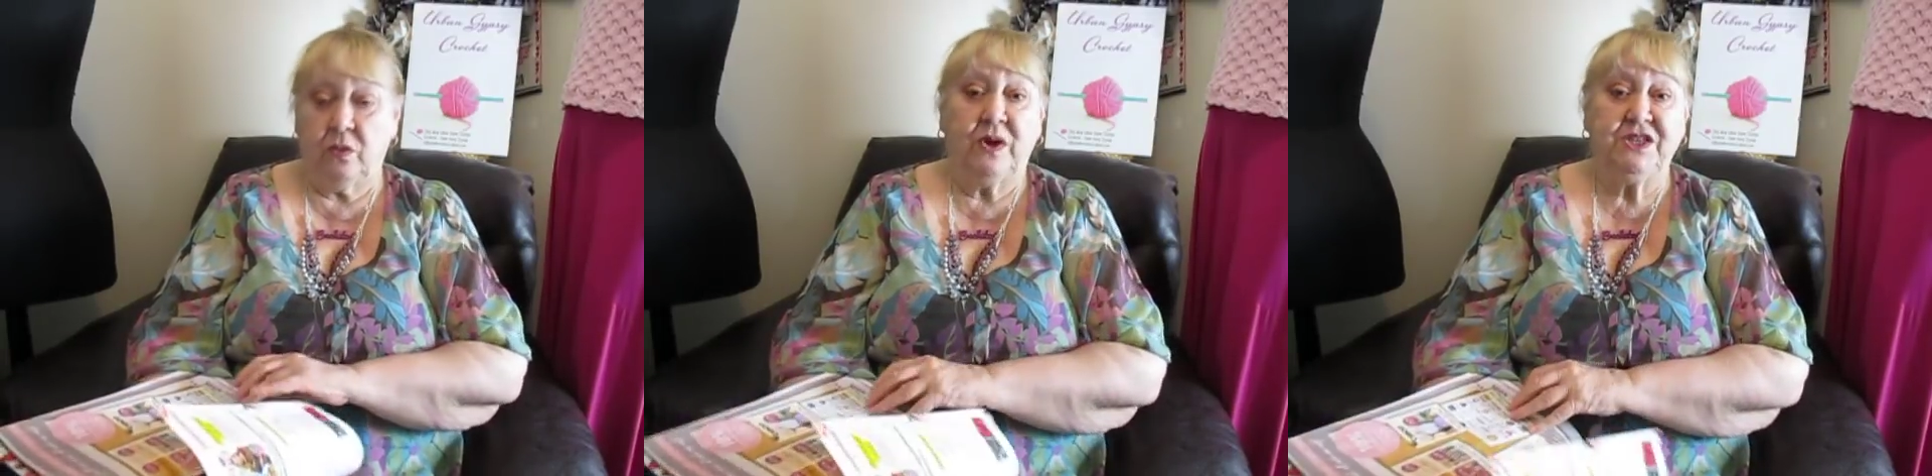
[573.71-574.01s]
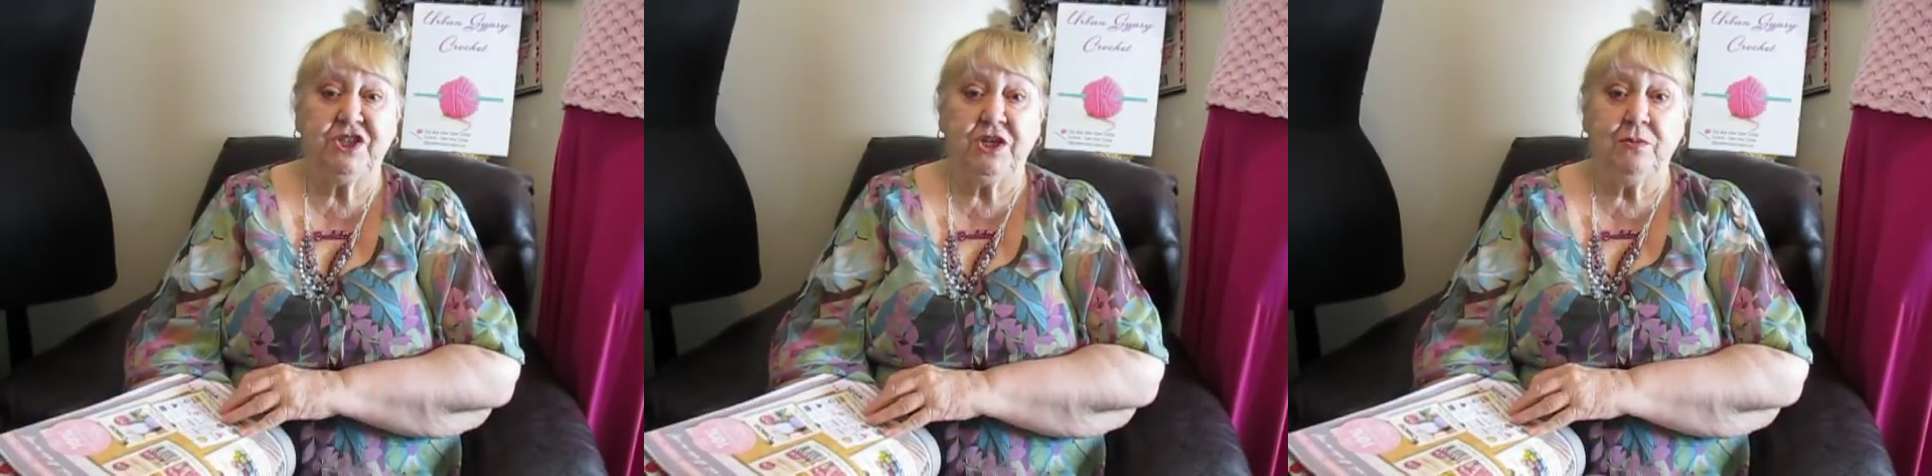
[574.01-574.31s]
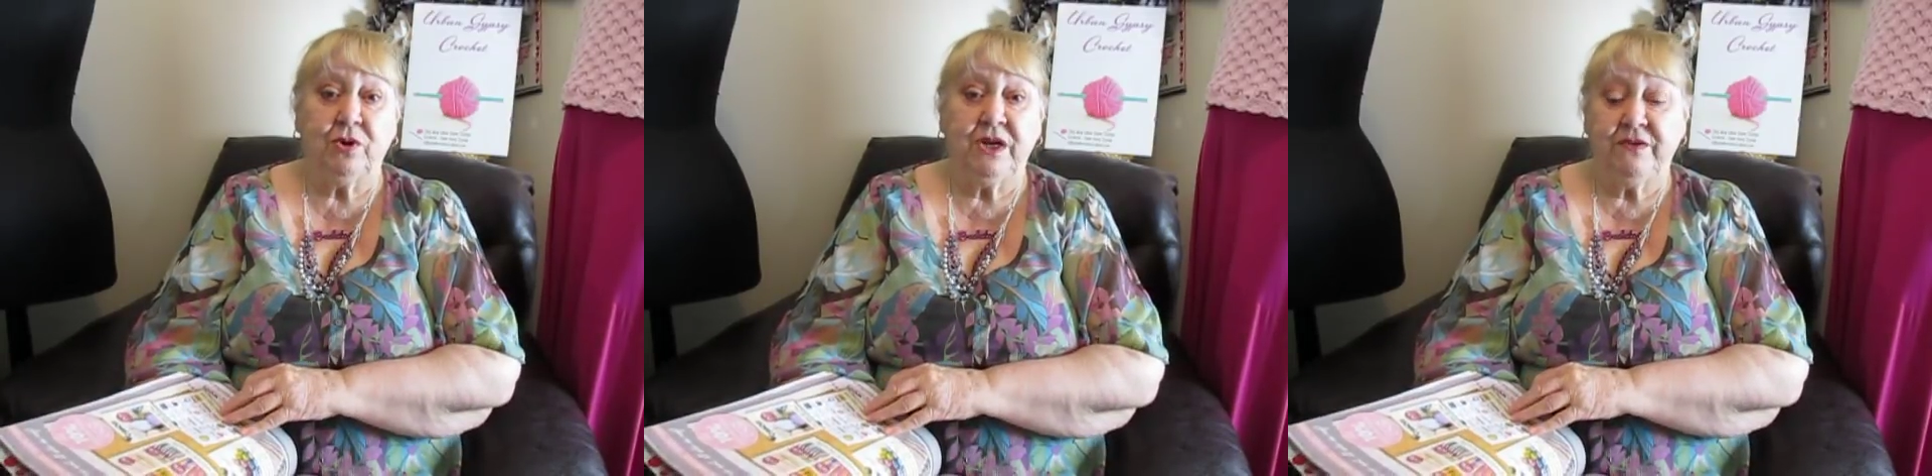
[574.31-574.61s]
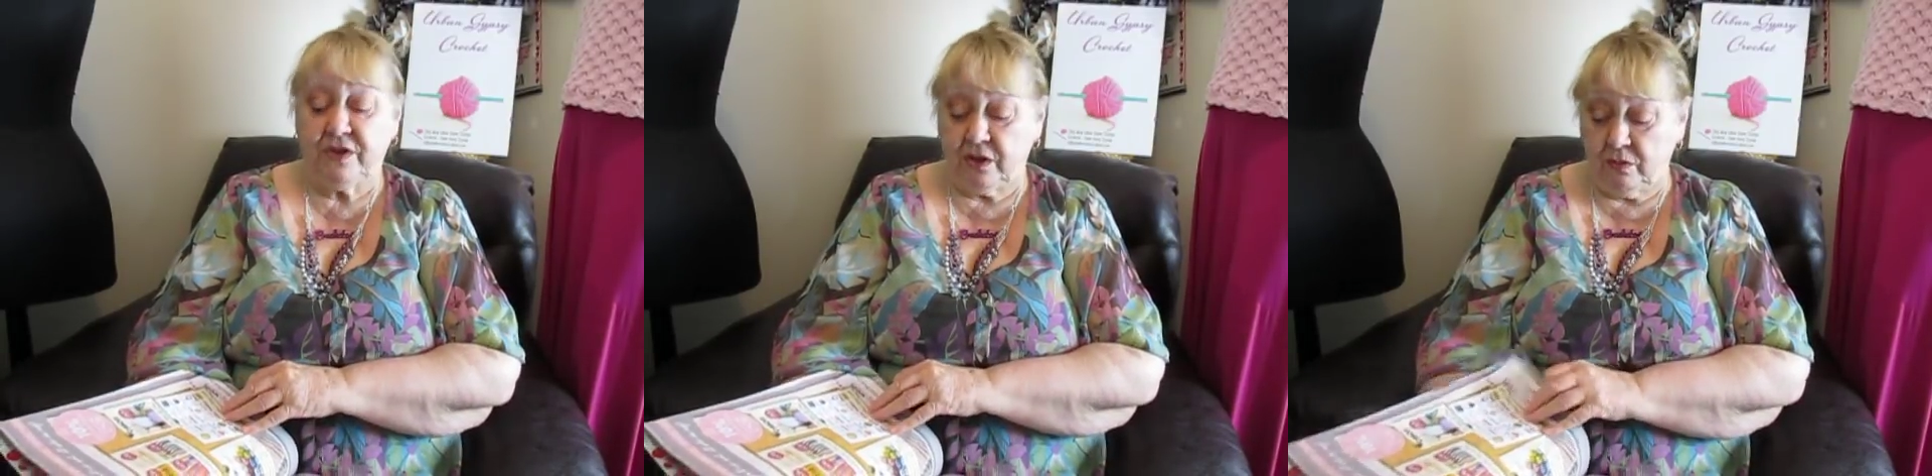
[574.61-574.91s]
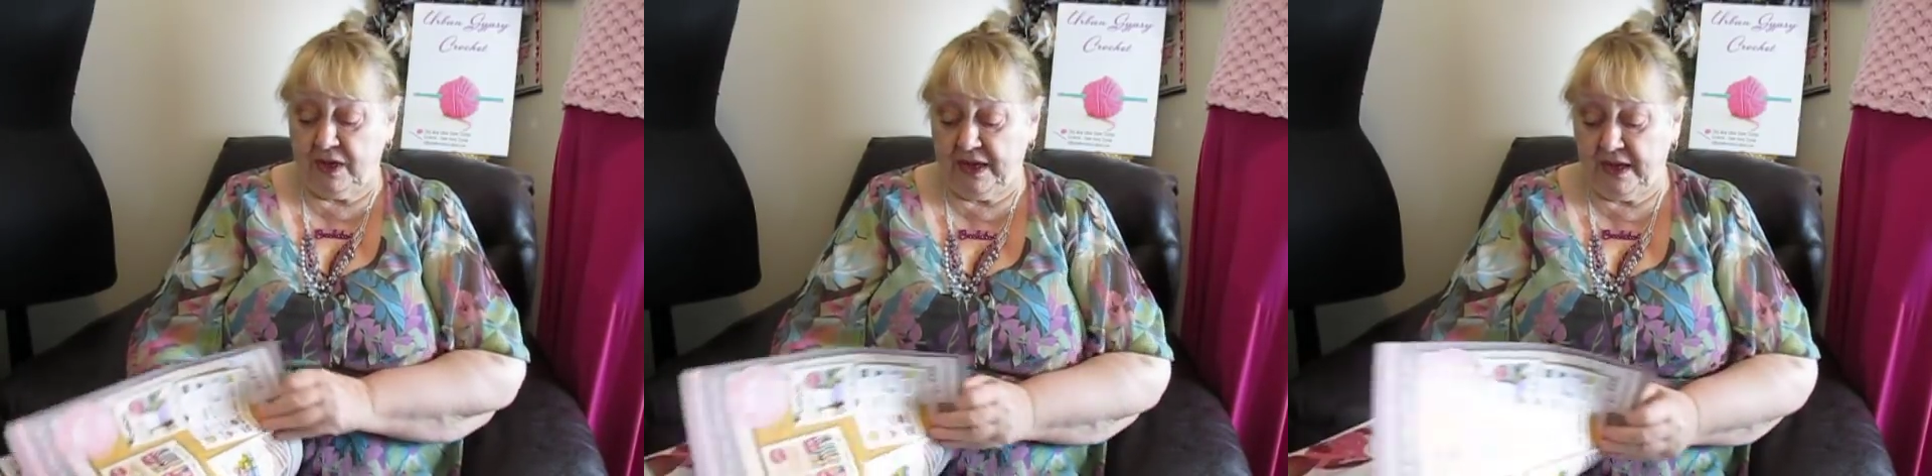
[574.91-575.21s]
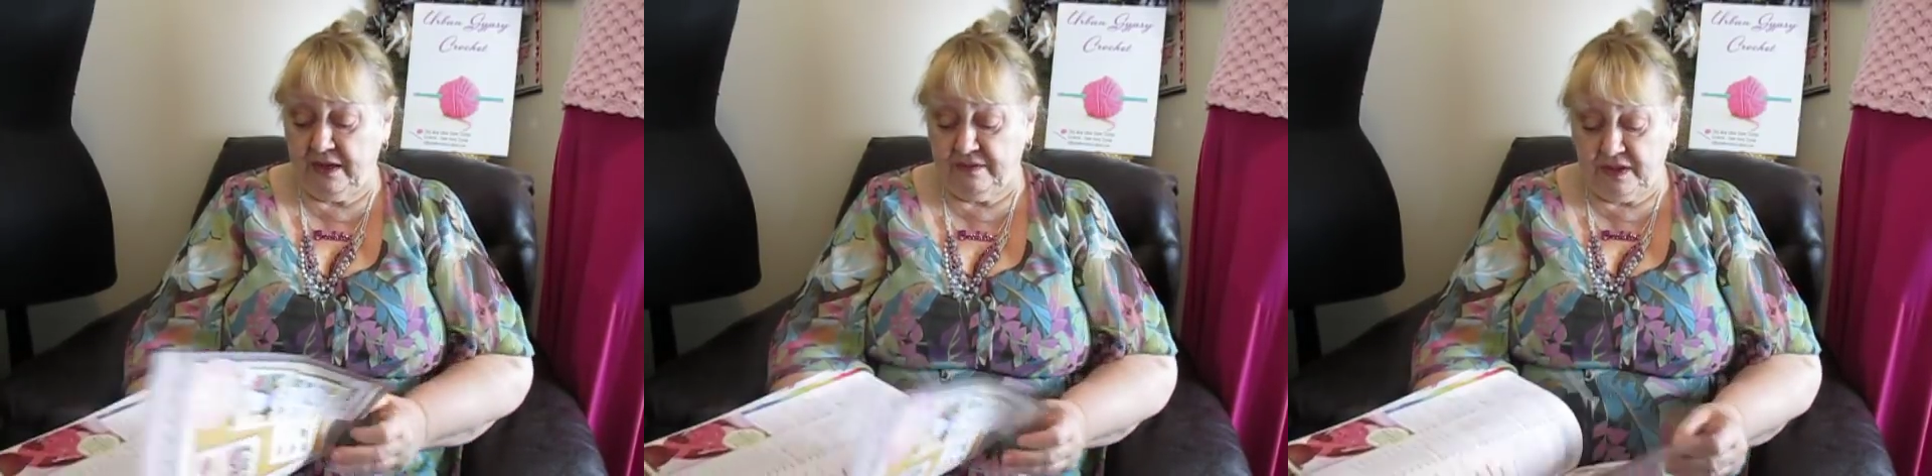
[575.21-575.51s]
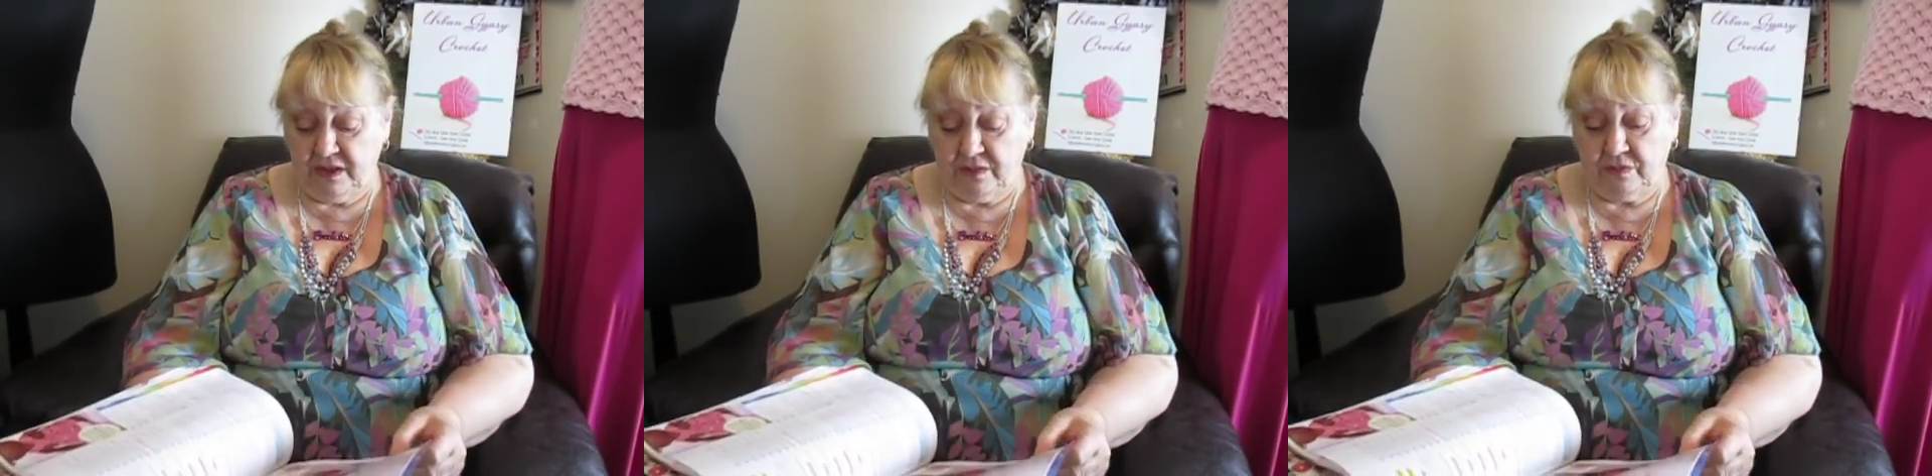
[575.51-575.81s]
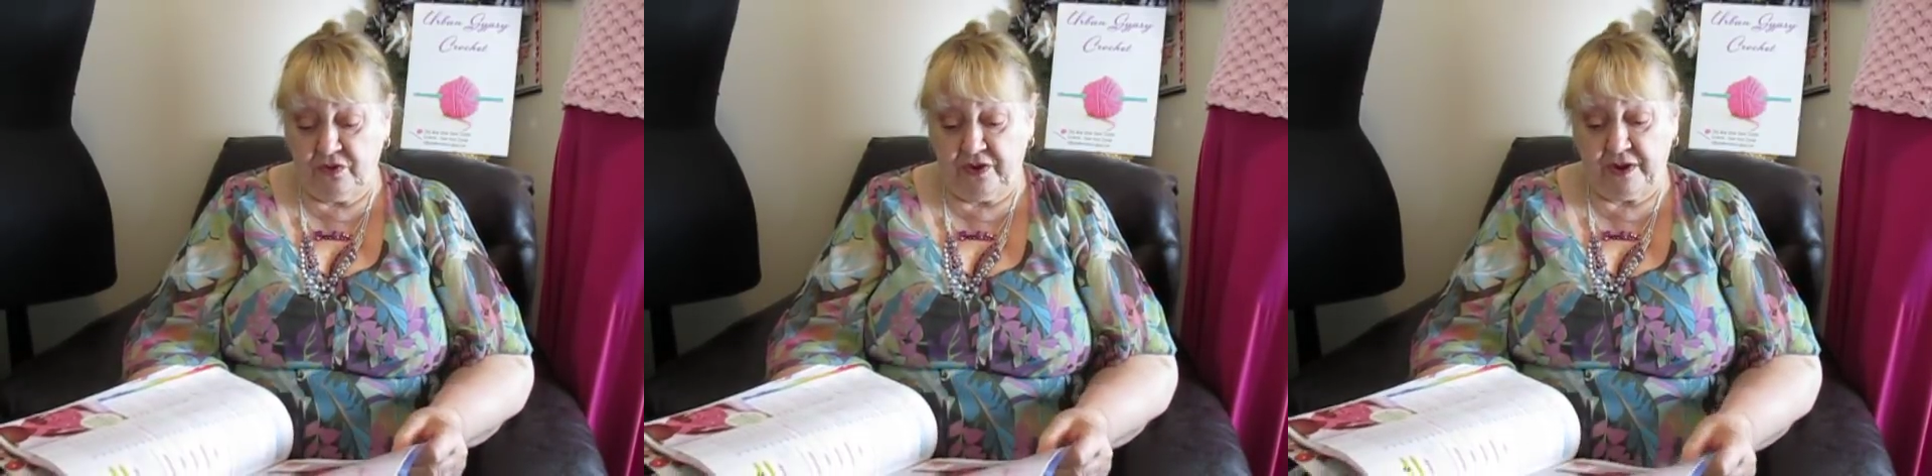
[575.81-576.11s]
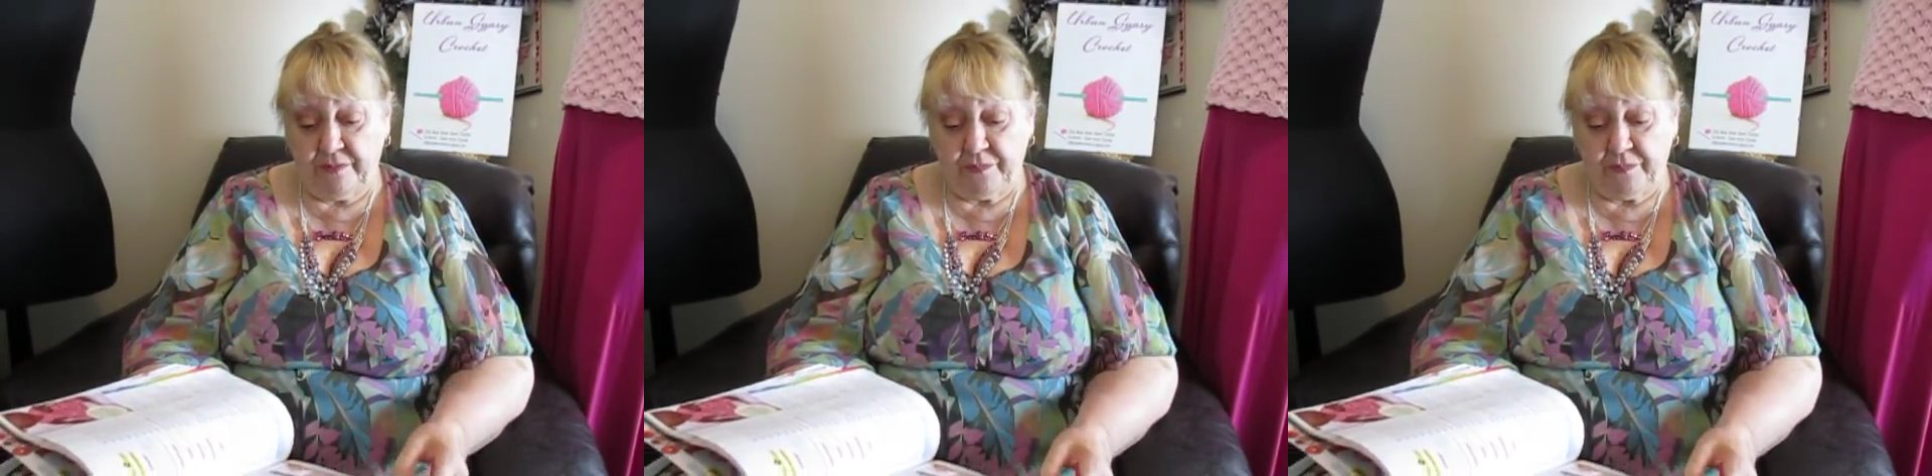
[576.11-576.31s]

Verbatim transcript: wasting your money if you don't like anything in them,